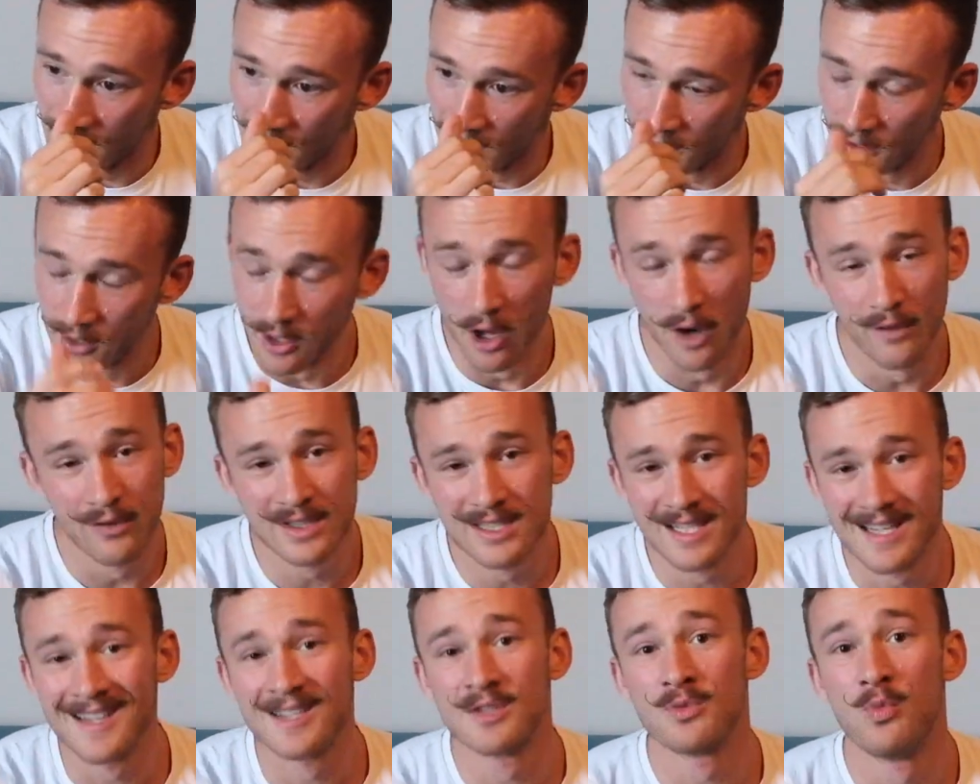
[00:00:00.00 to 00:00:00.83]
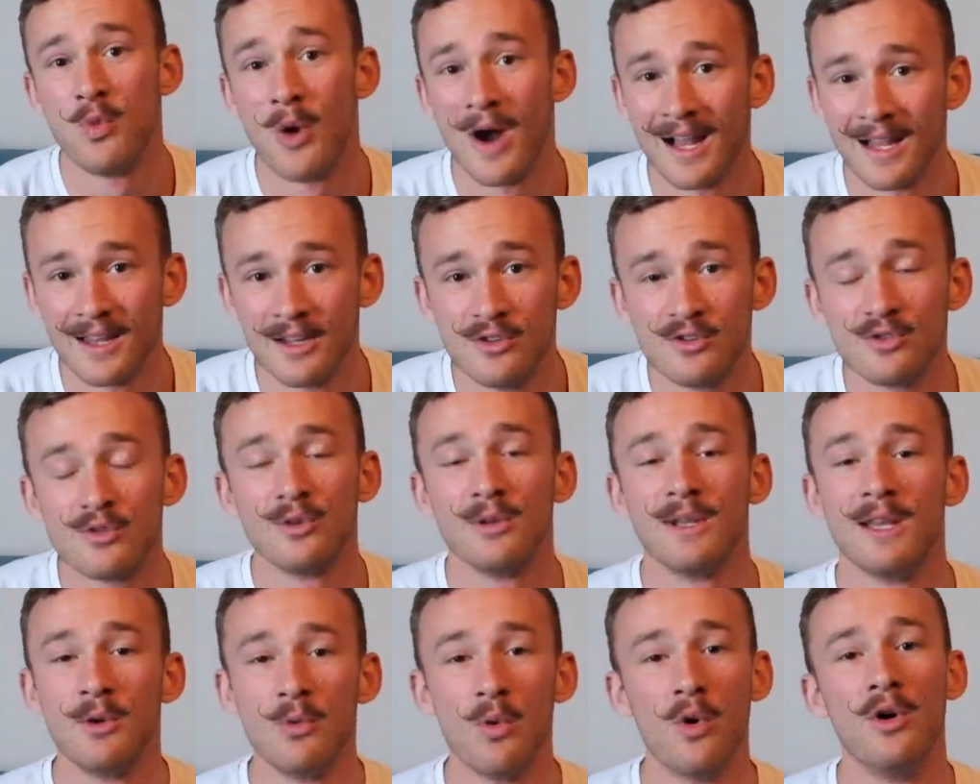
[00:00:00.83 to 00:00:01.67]
The novelty is well and
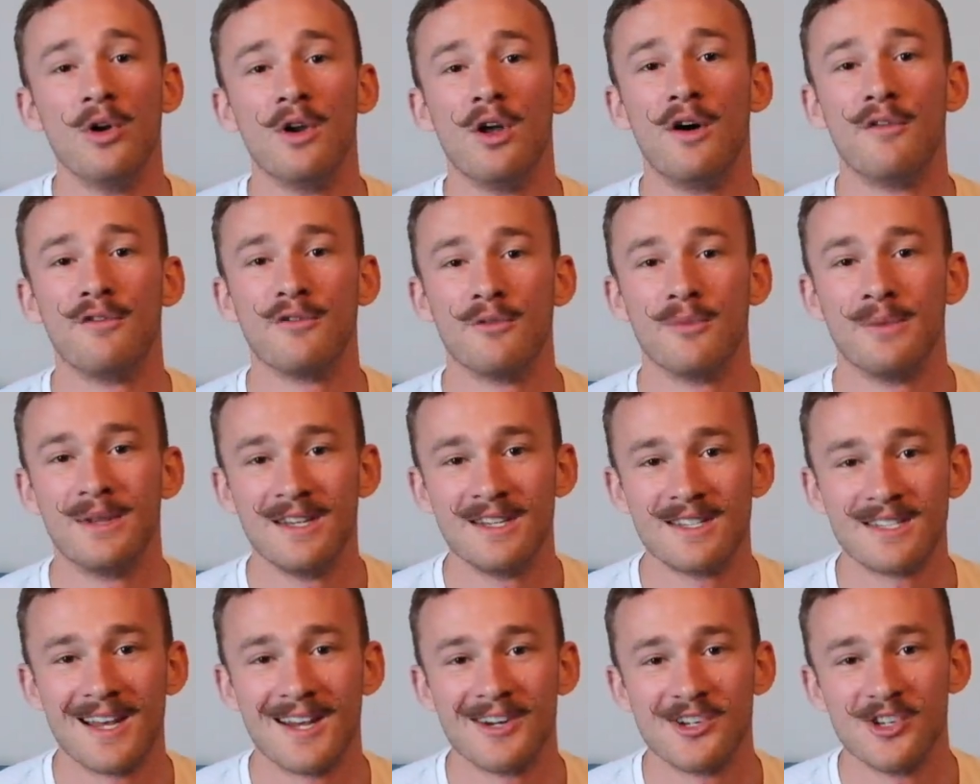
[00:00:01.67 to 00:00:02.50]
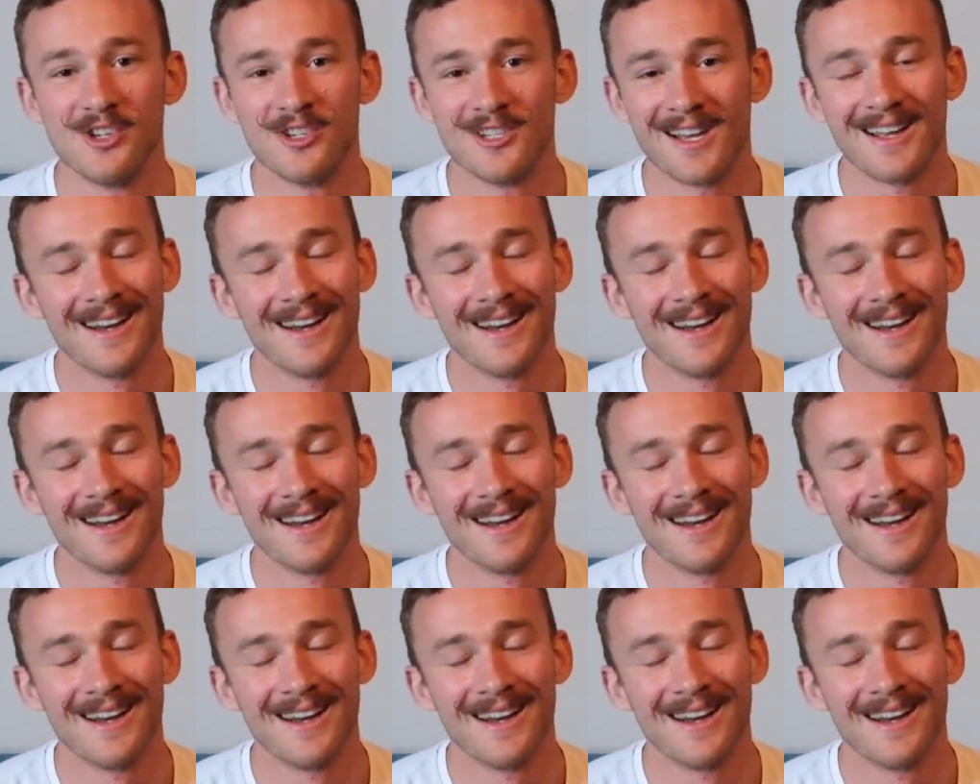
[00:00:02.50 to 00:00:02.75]
truly worn off from these sessions,